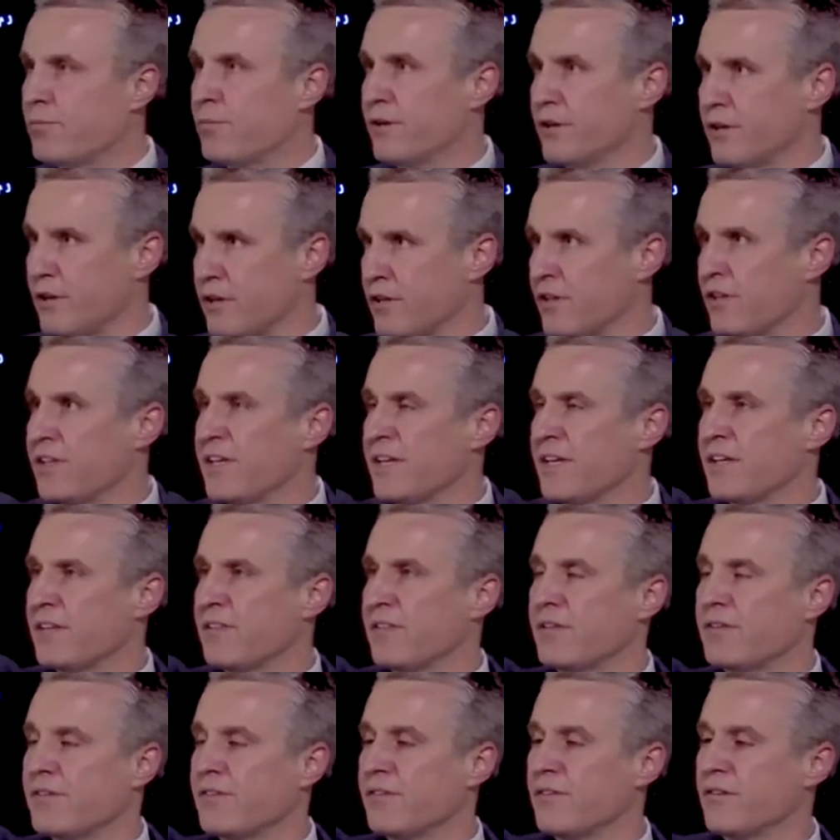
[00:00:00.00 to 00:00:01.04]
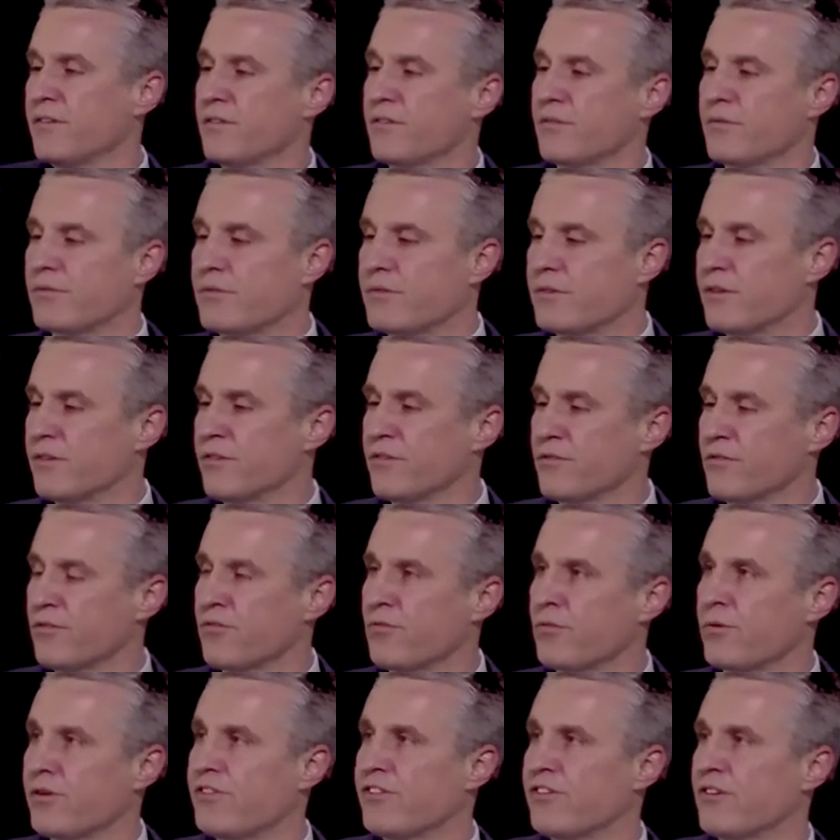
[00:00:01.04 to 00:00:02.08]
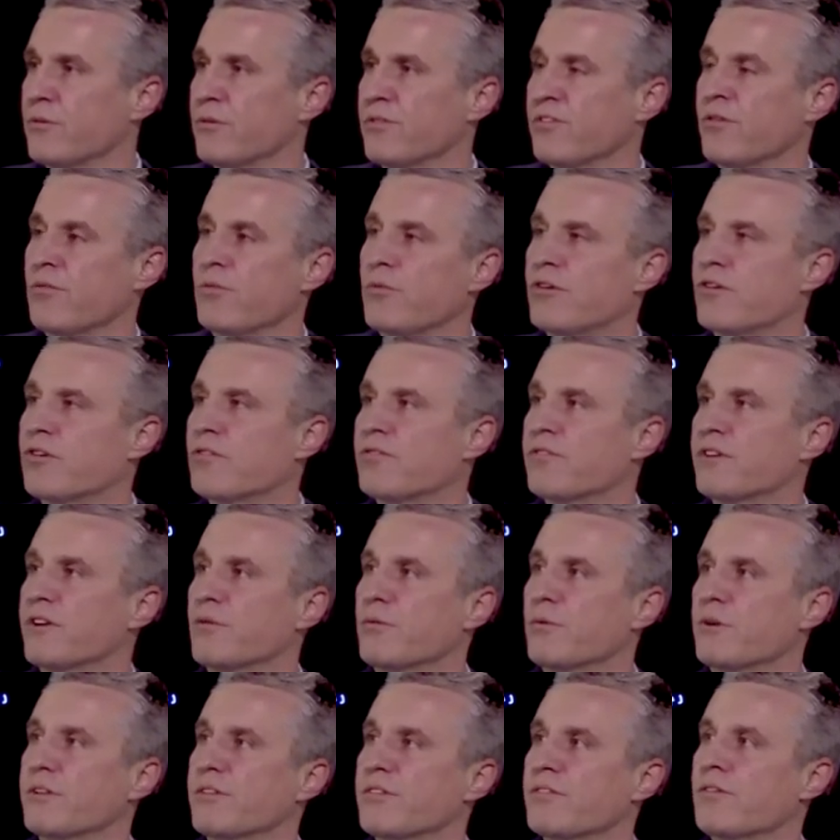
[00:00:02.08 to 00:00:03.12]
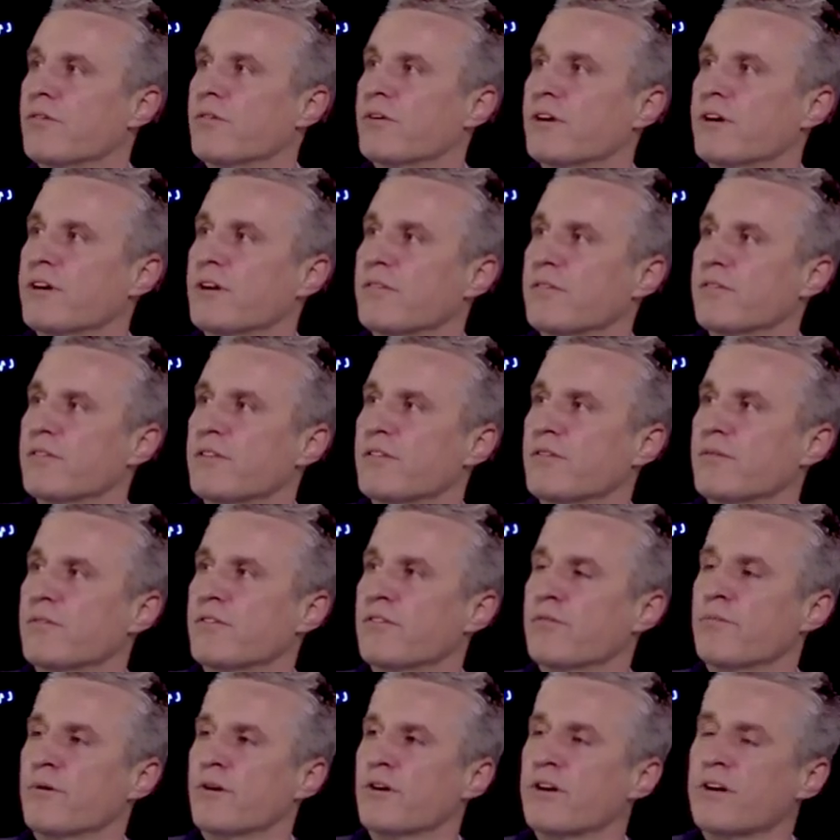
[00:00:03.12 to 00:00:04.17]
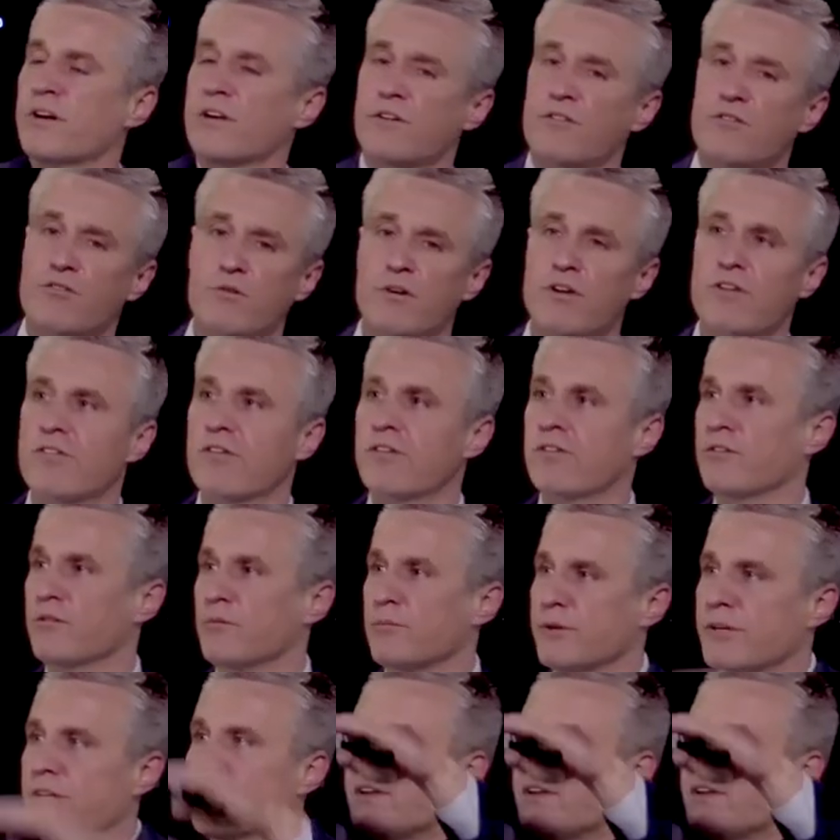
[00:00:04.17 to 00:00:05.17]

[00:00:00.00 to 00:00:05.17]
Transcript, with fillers: but on the other hand, this this this switch here was at one over n one, so kind of this this part kind of shrinks a little bit